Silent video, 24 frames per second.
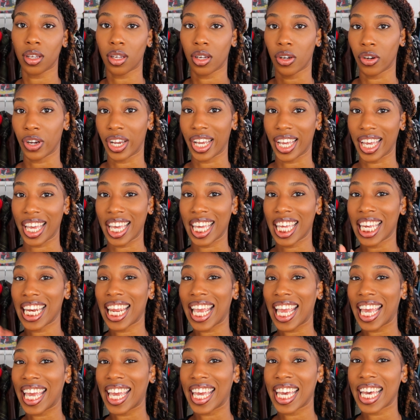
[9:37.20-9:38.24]
all right and
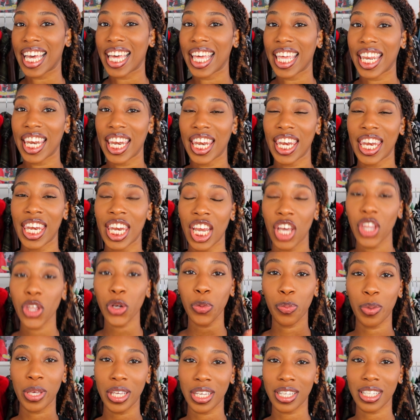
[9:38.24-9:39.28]
a
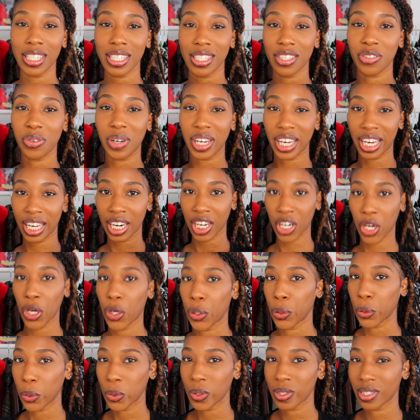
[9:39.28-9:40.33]
another piece so I got a
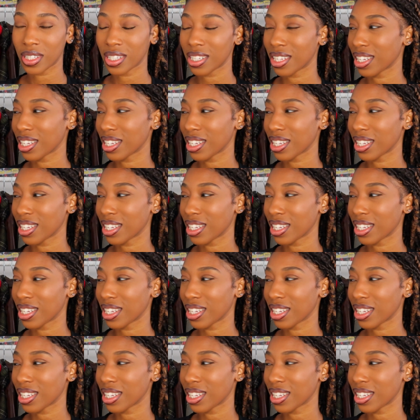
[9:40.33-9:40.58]
coat